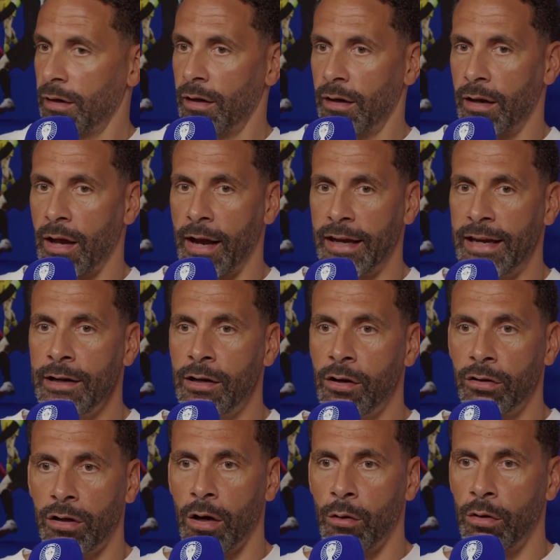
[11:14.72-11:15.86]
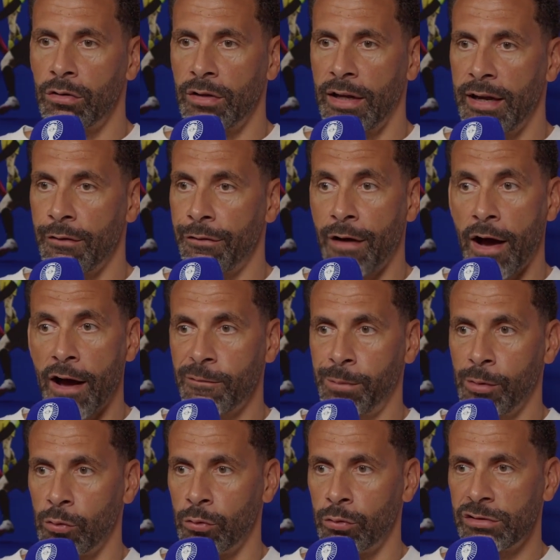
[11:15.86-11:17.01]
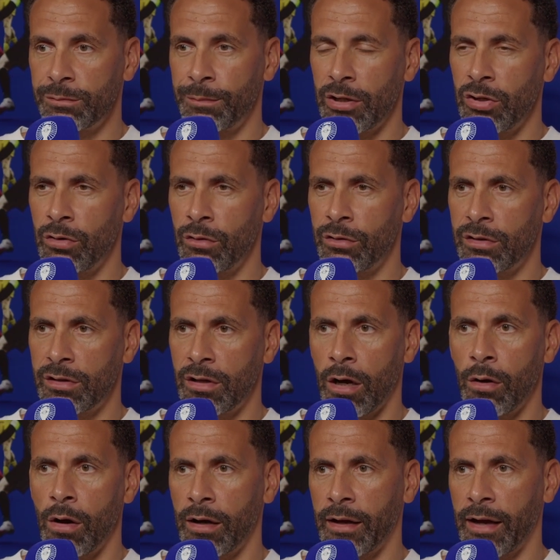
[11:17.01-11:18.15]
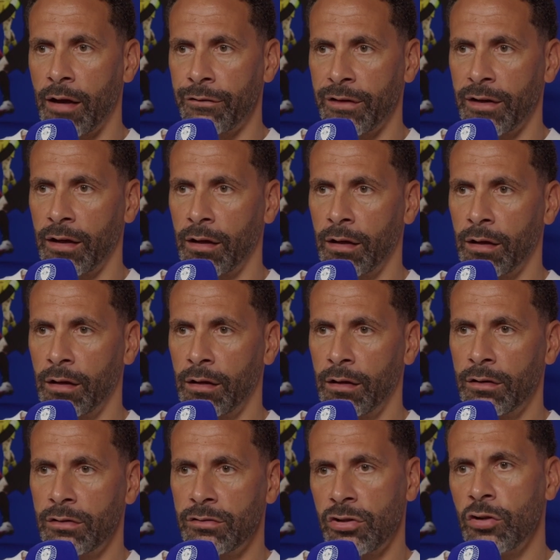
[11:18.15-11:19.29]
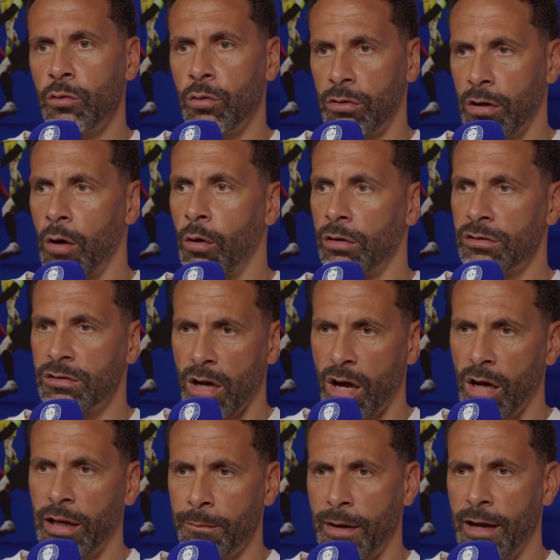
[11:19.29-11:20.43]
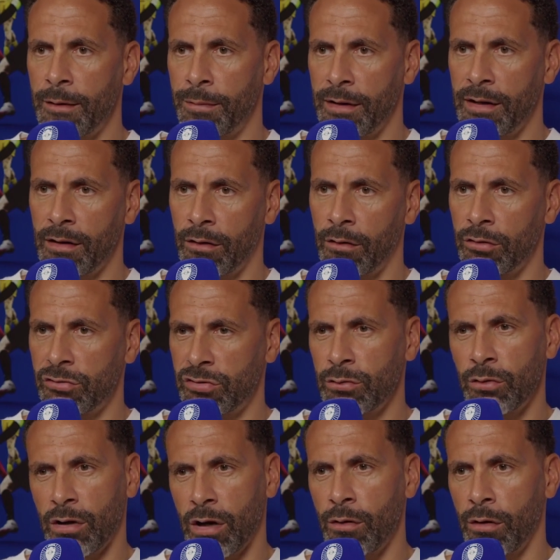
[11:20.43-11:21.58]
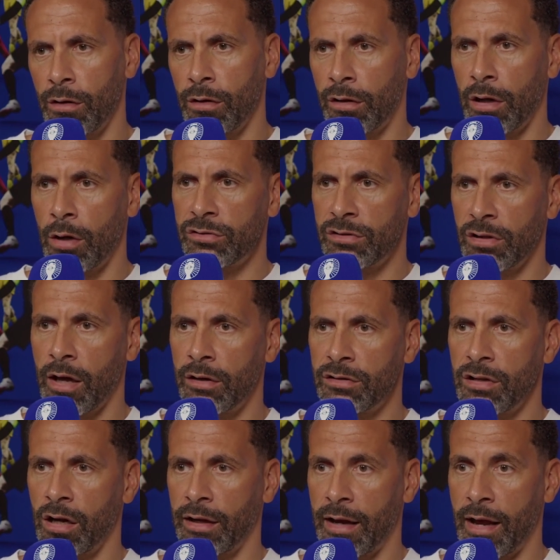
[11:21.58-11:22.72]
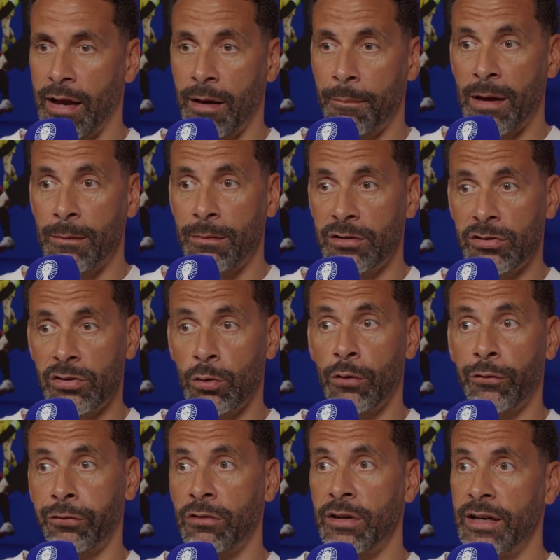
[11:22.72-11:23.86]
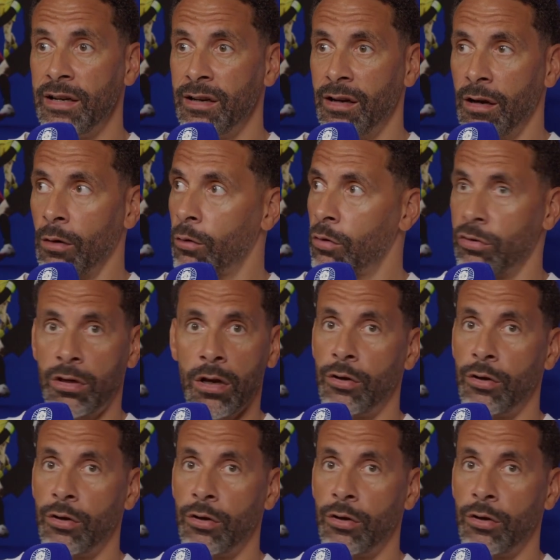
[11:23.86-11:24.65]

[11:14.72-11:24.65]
Like he could go and hit 5 balls, but you'd go, okay, I think 2 would go on target maybe, or 2 would go close to ground on target, and then maybe 2 or 3 could go.